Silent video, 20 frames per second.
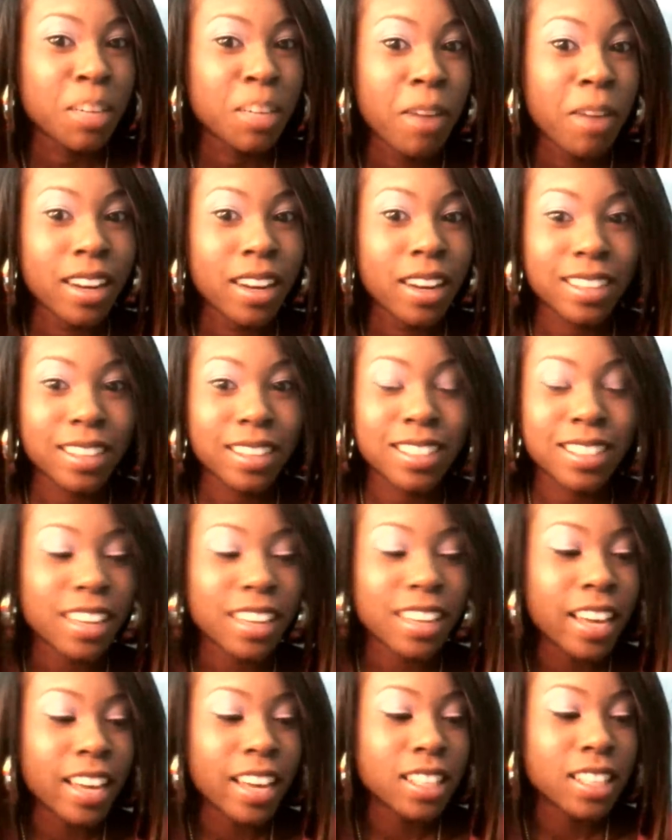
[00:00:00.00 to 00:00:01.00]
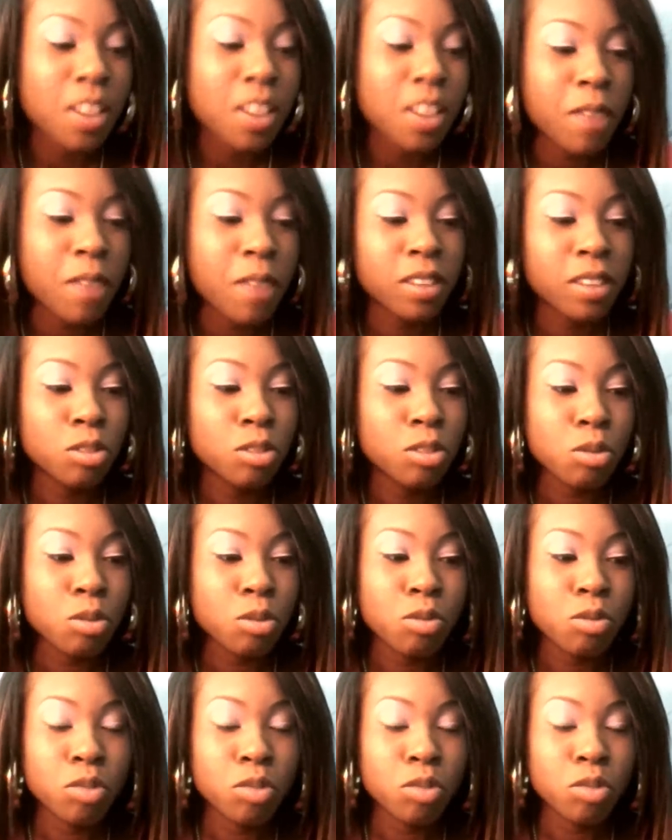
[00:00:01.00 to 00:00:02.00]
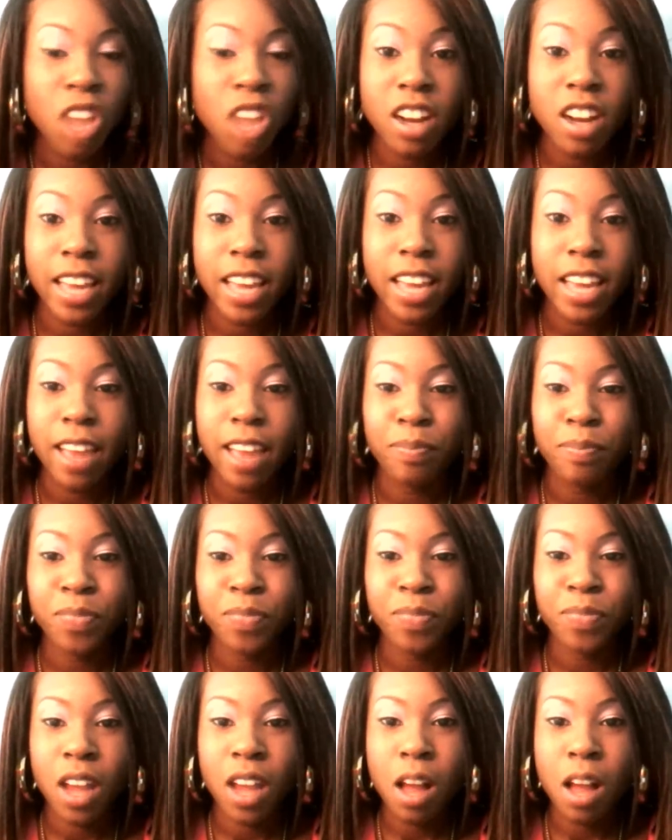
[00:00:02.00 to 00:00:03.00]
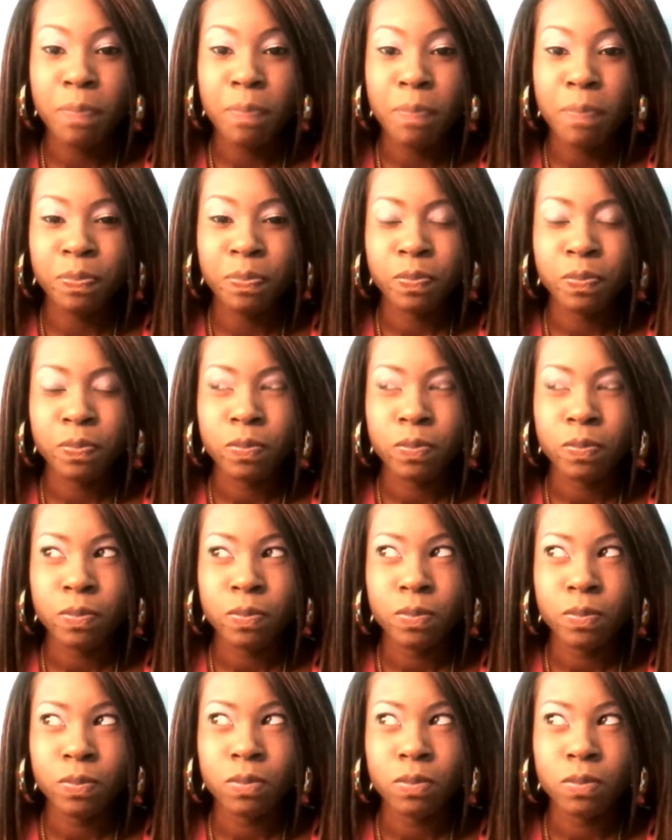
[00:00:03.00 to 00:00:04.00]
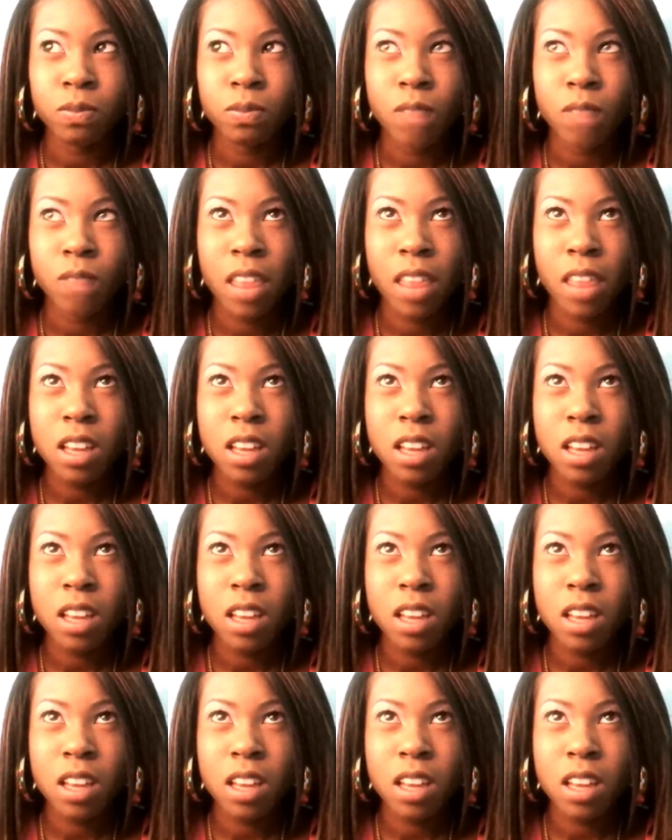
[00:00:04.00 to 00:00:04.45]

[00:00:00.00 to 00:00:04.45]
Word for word: products. Okay, so I went to Target. Um, I